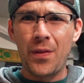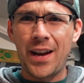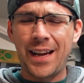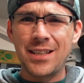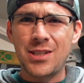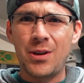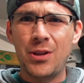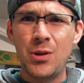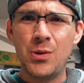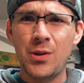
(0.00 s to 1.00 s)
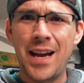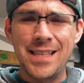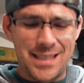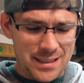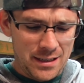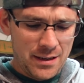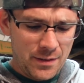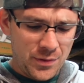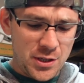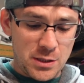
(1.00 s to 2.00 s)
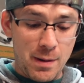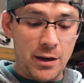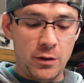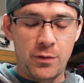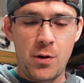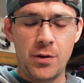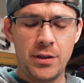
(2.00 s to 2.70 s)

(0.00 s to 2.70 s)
I can start utilizing this microphones